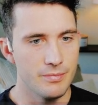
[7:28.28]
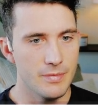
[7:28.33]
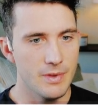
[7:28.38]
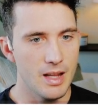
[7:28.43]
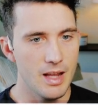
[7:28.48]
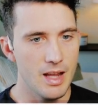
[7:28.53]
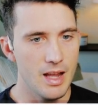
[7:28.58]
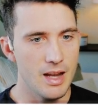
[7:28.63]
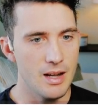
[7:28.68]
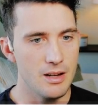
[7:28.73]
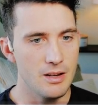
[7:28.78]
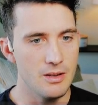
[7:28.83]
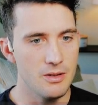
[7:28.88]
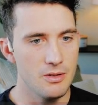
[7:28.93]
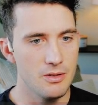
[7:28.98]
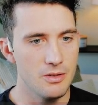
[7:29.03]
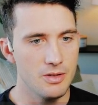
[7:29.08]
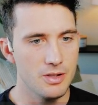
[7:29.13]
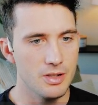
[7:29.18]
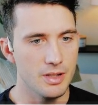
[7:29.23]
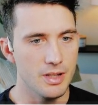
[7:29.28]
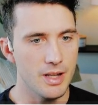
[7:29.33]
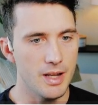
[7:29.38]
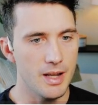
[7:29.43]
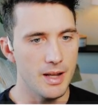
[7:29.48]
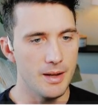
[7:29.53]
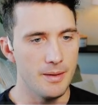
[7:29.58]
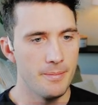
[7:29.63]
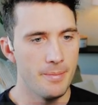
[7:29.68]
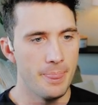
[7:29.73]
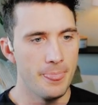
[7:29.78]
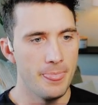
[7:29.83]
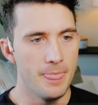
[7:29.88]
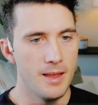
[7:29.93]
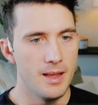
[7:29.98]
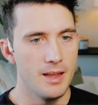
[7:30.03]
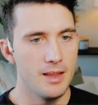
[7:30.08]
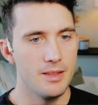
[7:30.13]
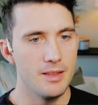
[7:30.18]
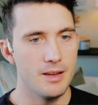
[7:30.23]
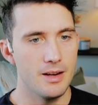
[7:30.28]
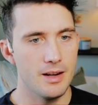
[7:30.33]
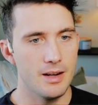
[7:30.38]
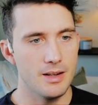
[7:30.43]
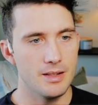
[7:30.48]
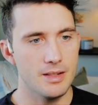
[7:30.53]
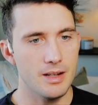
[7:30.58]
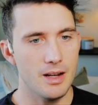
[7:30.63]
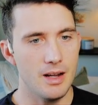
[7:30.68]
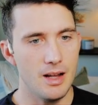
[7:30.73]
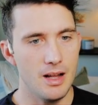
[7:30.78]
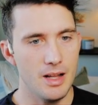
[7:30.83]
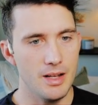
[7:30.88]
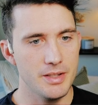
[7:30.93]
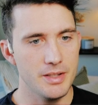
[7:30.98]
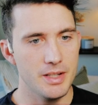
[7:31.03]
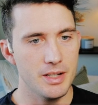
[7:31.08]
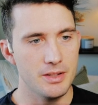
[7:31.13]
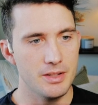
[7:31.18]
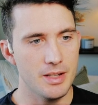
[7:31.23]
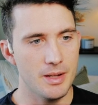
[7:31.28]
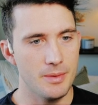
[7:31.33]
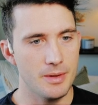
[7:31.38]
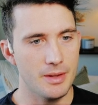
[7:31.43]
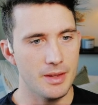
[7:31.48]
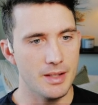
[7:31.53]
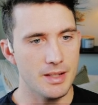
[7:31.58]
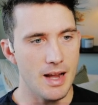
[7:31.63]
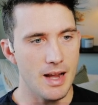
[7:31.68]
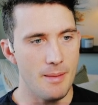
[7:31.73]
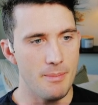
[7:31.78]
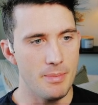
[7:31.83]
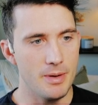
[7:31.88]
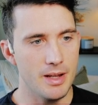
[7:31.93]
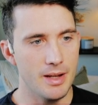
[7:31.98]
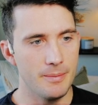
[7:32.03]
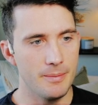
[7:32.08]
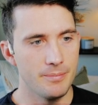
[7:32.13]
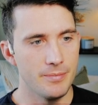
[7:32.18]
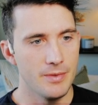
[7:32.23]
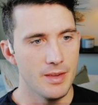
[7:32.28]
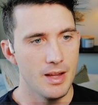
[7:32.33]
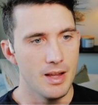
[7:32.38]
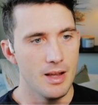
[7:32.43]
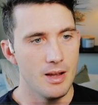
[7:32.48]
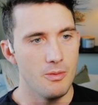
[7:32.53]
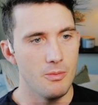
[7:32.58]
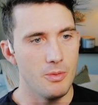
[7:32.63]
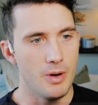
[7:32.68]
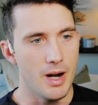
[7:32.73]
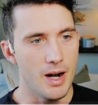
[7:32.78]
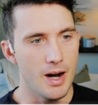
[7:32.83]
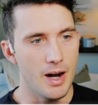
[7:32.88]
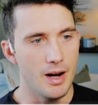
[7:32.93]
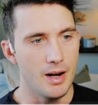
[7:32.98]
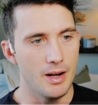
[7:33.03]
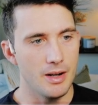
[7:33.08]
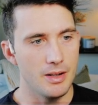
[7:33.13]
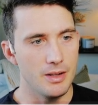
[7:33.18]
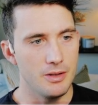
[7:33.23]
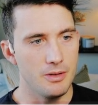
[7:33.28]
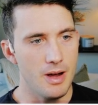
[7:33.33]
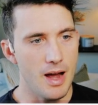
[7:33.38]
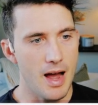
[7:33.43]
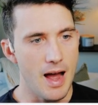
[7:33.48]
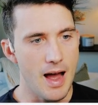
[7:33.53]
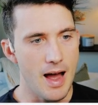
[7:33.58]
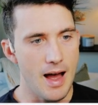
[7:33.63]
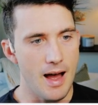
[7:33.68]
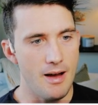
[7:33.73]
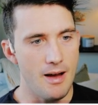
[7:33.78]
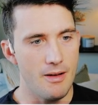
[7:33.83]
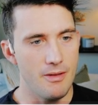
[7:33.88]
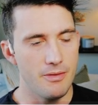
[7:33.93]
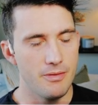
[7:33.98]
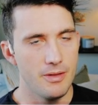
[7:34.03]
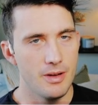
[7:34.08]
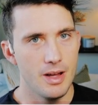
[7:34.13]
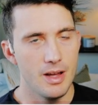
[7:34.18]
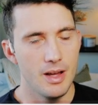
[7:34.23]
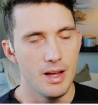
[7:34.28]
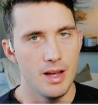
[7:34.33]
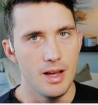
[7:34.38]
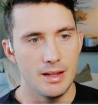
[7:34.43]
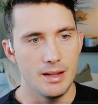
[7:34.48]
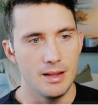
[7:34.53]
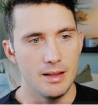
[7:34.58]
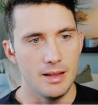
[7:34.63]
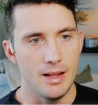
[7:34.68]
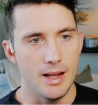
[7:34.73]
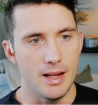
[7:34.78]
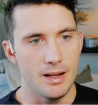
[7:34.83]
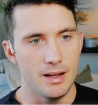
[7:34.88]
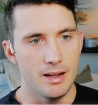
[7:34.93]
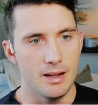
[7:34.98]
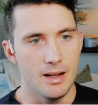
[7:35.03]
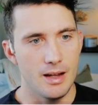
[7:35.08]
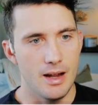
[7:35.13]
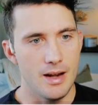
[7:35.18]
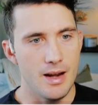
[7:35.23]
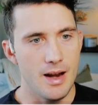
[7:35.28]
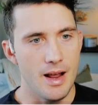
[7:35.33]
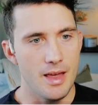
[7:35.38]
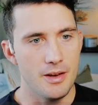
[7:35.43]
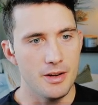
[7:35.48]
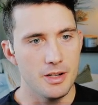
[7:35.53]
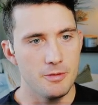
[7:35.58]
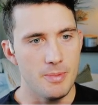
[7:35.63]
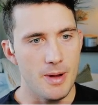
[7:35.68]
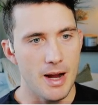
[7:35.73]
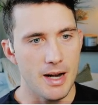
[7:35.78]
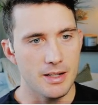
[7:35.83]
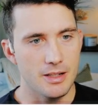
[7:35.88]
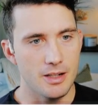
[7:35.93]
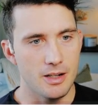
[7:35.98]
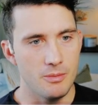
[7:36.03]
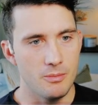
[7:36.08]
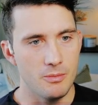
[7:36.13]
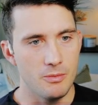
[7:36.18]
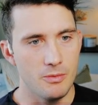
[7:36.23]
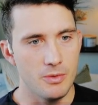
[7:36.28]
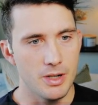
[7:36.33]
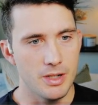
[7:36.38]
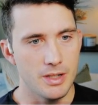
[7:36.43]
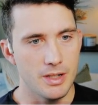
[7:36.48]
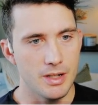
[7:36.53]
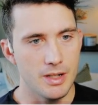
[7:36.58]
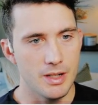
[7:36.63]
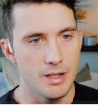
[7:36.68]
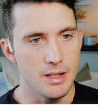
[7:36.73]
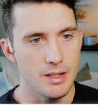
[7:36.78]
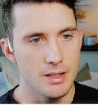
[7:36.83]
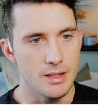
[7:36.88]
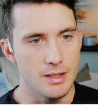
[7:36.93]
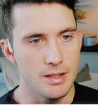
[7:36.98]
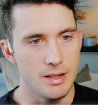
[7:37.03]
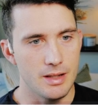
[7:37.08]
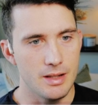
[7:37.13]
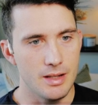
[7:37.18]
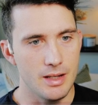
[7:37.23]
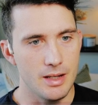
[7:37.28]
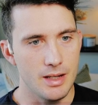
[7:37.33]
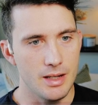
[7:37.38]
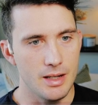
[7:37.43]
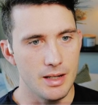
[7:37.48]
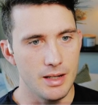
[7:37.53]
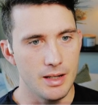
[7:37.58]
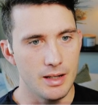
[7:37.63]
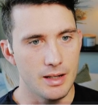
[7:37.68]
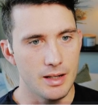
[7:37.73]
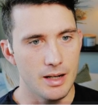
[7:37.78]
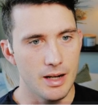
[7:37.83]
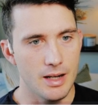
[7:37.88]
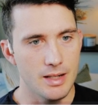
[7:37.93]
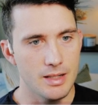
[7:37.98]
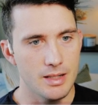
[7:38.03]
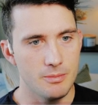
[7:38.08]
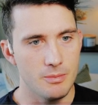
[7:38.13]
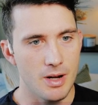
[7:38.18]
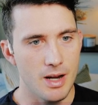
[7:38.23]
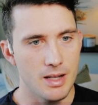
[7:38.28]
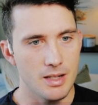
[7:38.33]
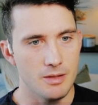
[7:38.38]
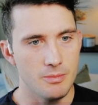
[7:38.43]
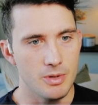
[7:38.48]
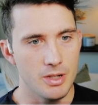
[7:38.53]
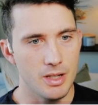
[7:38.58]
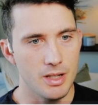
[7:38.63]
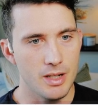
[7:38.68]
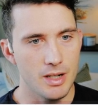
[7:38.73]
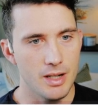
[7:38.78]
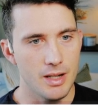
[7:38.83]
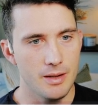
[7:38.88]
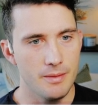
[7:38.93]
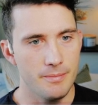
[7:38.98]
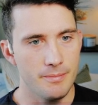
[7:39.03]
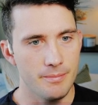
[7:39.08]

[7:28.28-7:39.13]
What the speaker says: And usually there's also something that's happening where you have like another spectrum, which is the customizability.